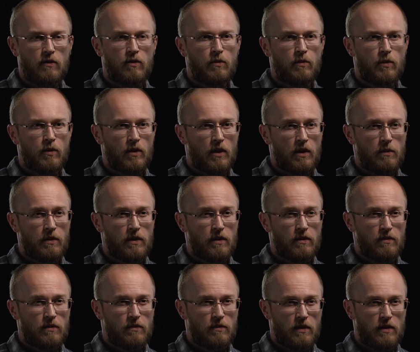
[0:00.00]
detonation
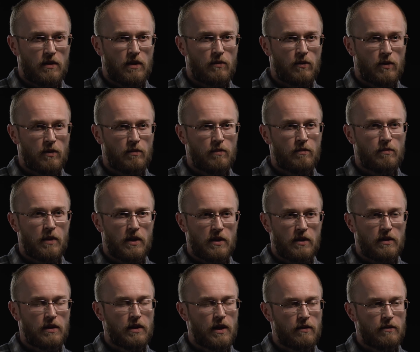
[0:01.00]
occurred in the powder
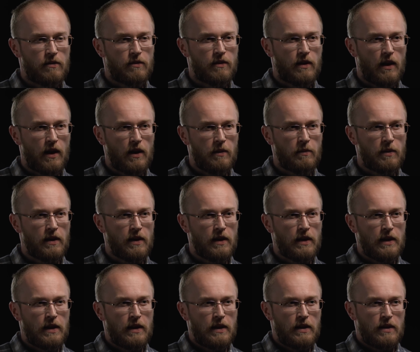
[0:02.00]
room of the main
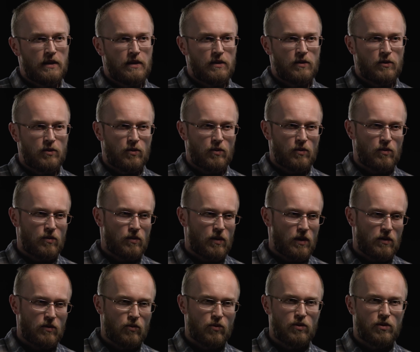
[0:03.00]
turrets, which
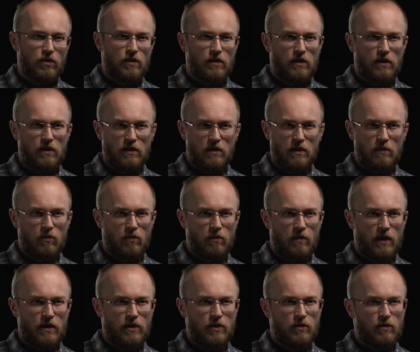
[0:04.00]
destroyed both the turret
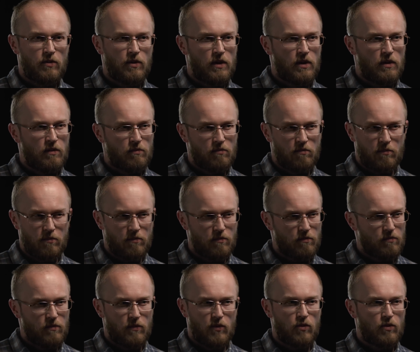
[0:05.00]
and the entire
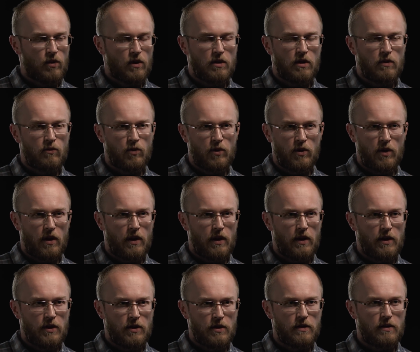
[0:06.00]
forward end of the ship.
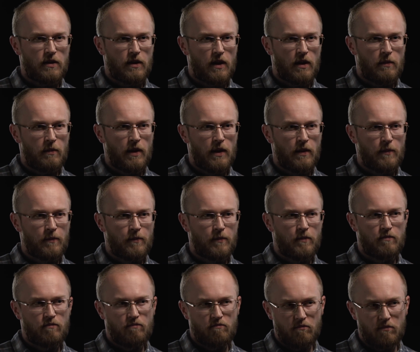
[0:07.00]

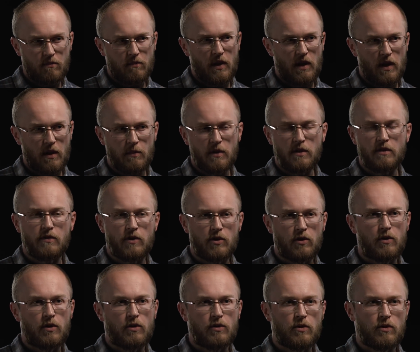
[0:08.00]
More than three hundred people
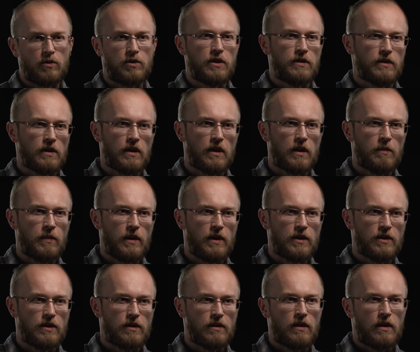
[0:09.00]
died,
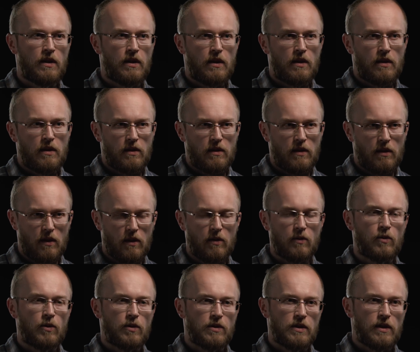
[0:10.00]
and the battleship
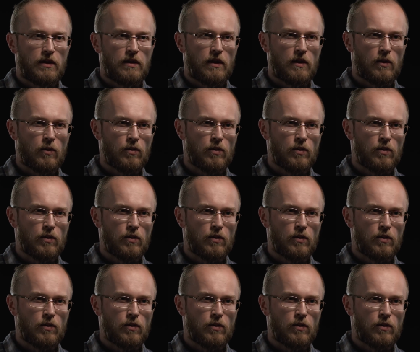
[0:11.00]
ran aground.